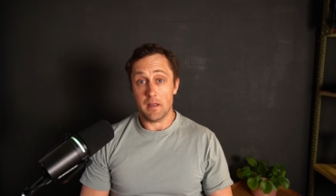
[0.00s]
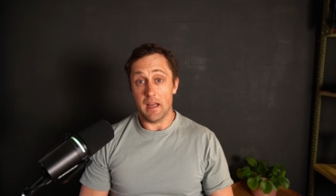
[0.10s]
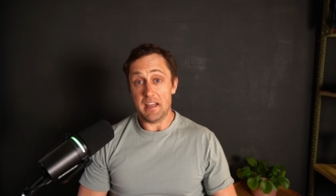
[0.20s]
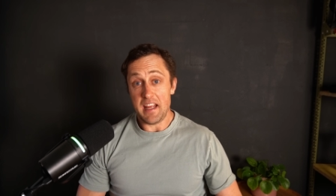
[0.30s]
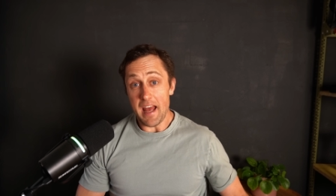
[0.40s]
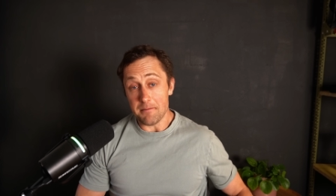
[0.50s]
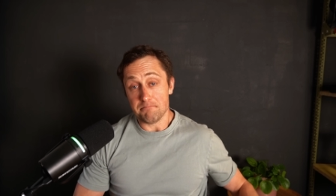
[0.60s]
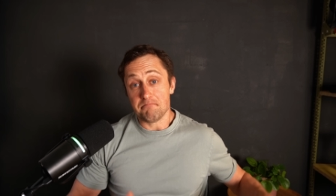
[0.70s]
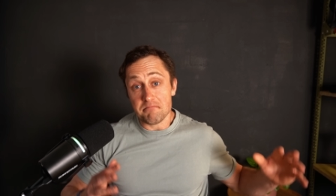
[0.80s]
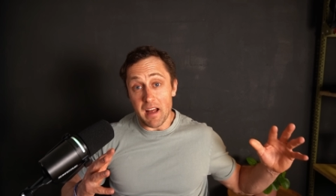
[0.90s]
And yeah,
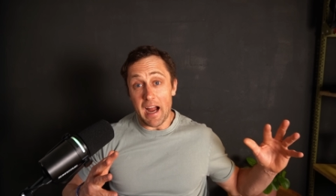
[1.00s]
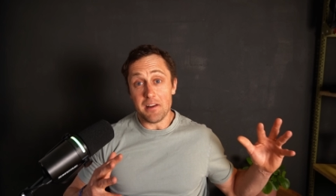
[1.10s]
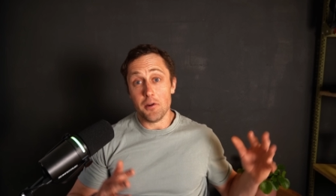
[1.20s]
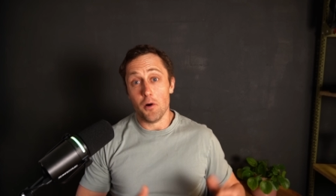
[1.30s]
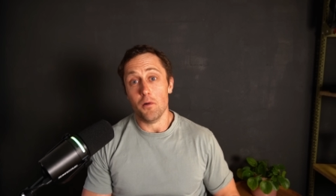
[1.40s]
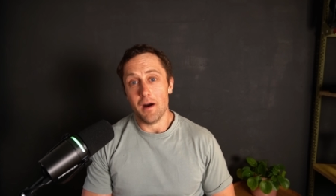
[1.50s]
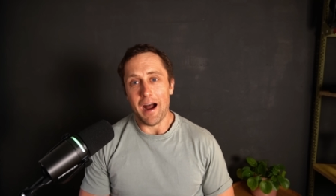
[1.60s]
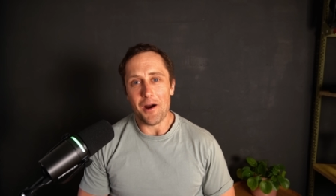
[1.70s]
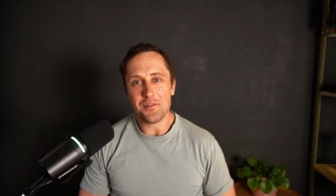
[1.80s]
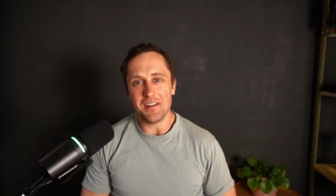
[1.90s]
I don't know
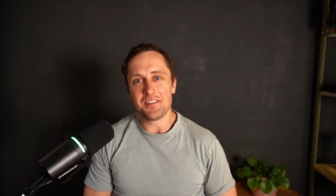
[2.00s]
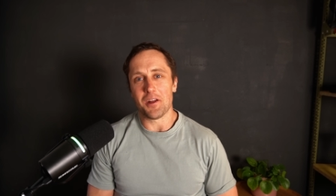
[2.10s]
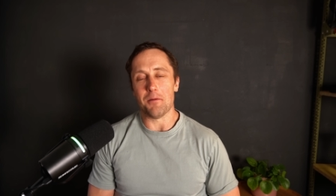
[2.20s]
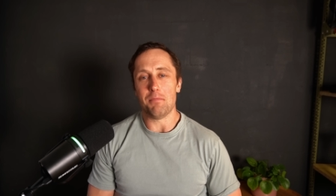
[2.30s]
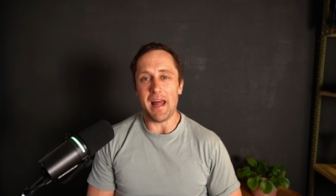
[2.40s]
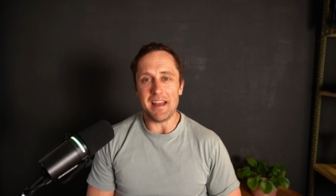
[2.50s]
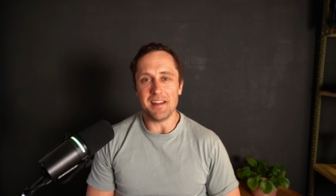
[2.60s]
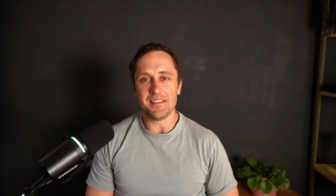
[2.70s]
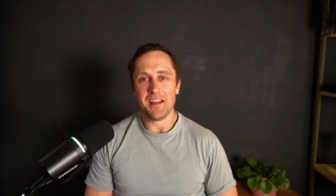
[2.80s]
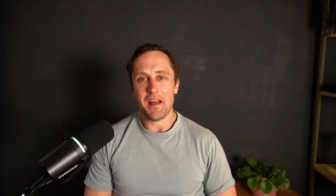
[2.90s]
how she's gonna plan
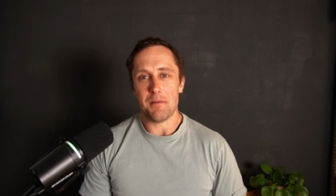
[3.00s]
it,